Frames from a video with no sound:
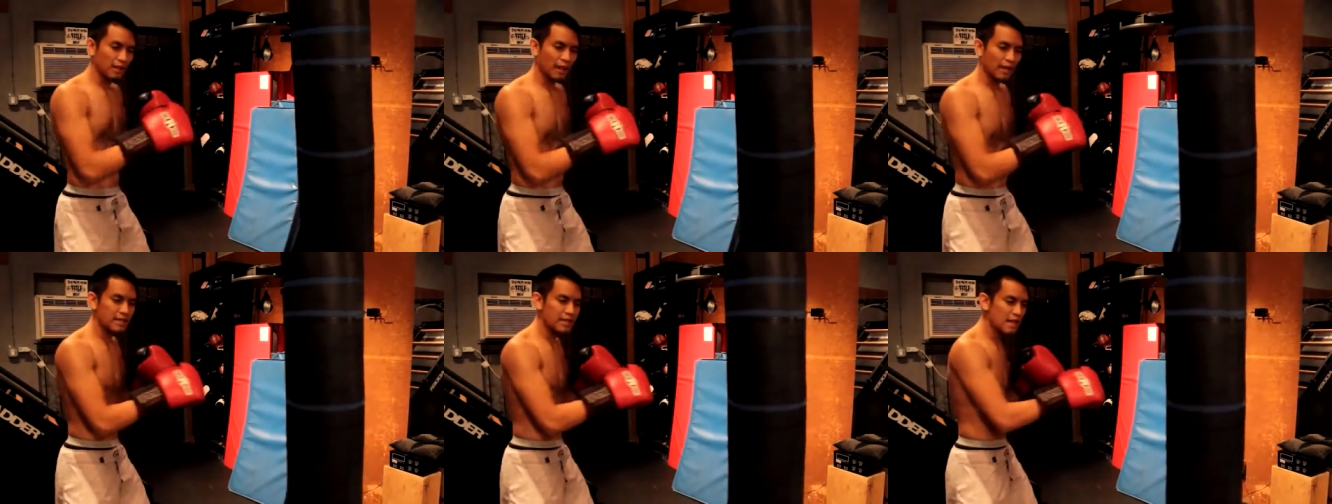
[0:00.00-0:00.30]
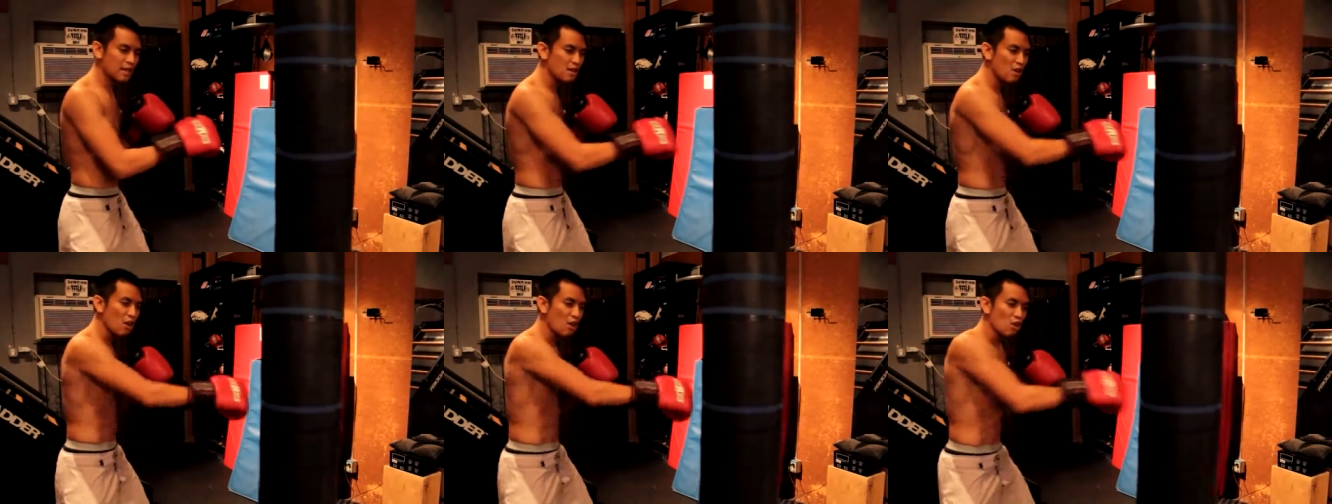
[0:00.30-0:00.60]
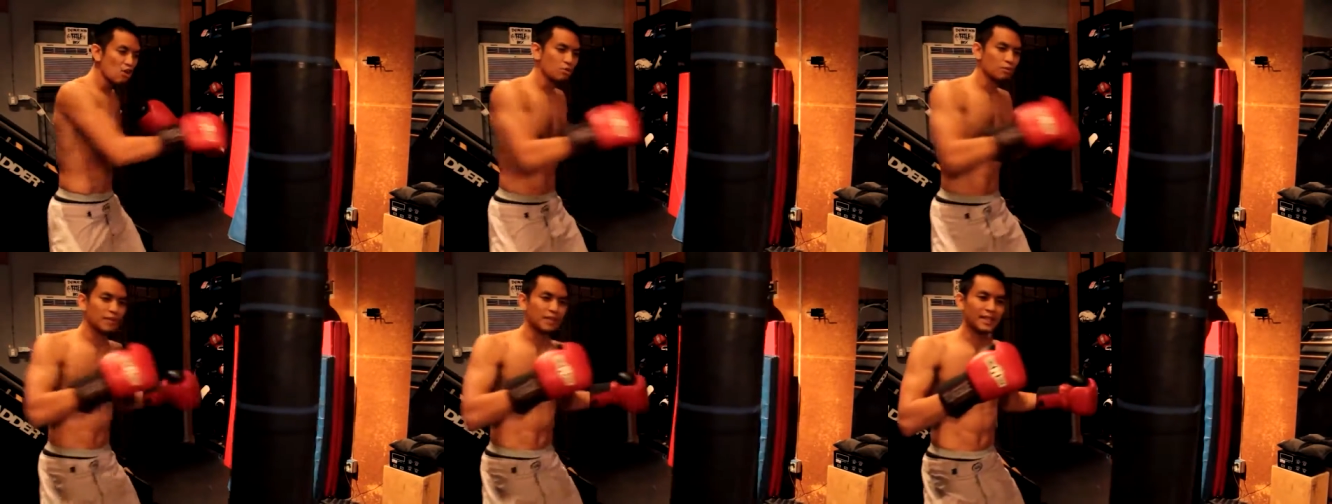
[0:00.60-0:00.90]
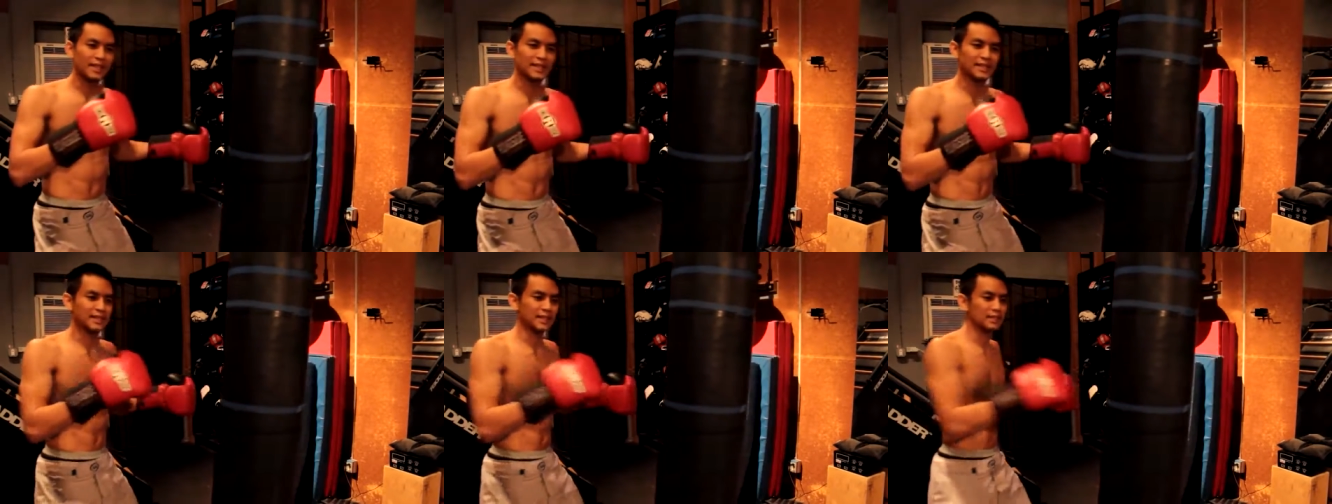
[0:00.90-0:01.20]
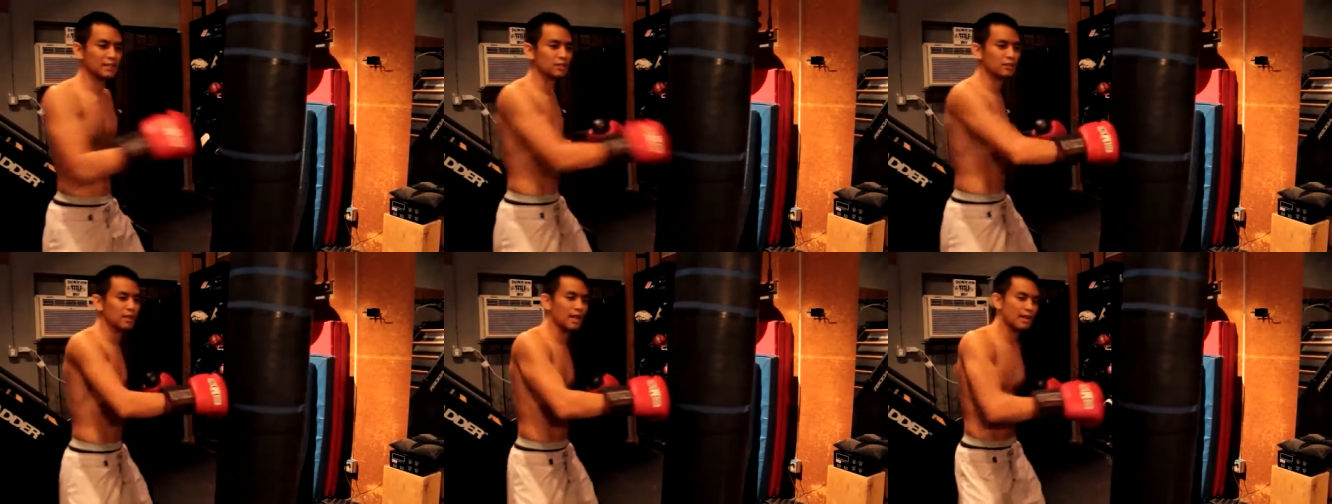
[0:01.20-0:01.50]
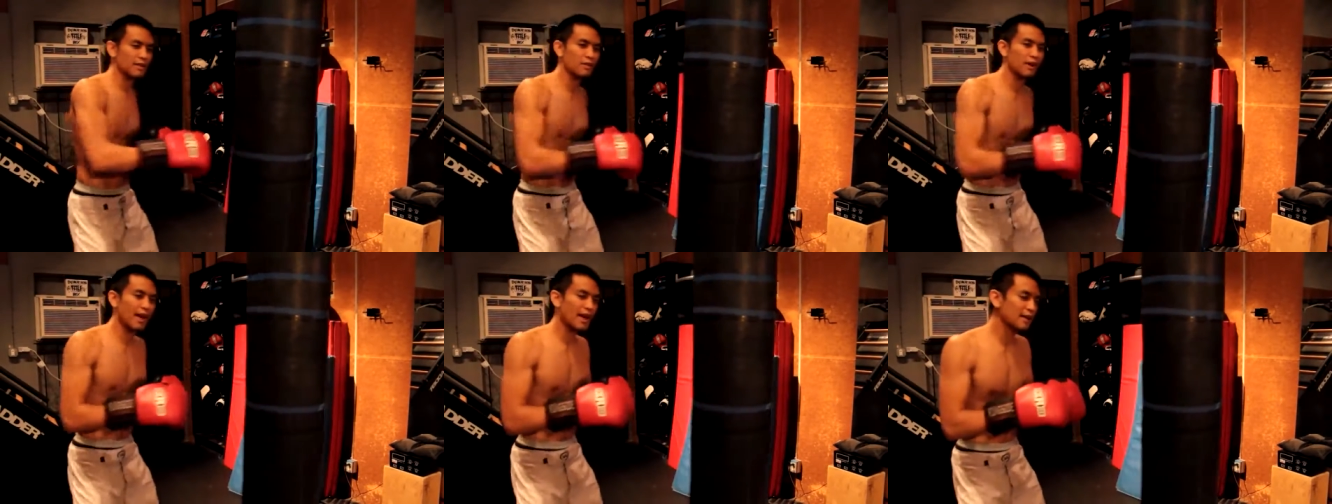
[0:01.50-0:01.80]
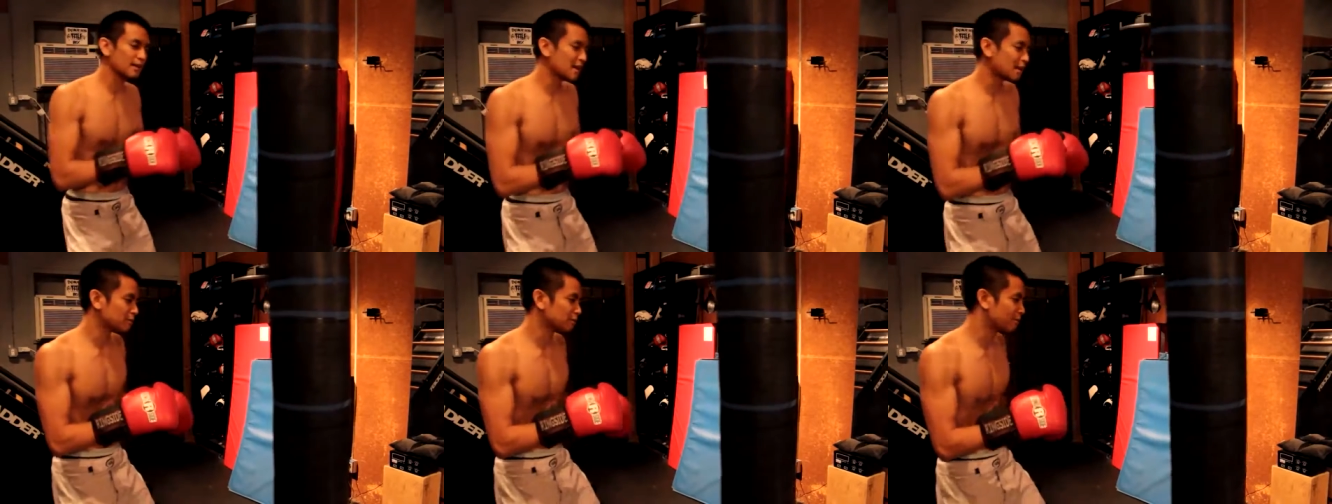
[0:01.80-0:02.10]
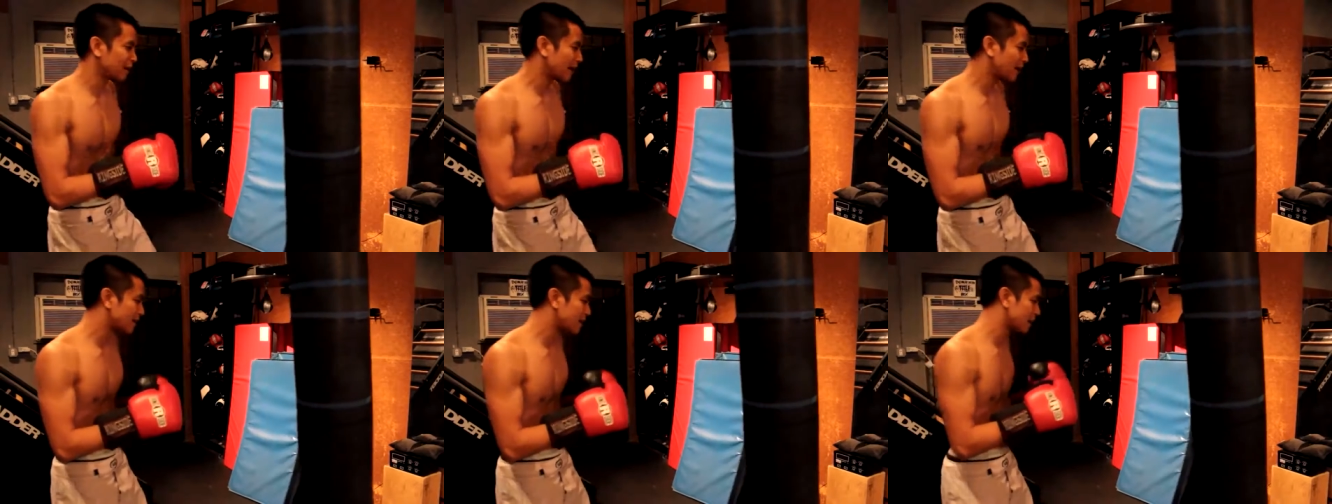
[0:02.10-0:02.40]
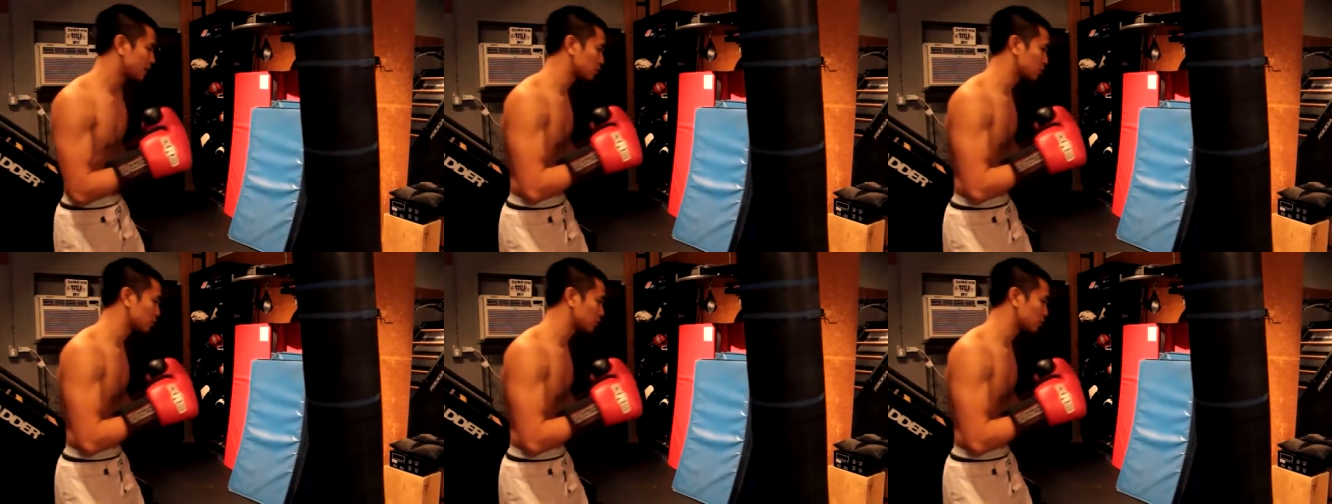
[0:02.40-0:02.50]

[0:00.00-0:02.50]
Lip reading: and then release it so that your hand comes back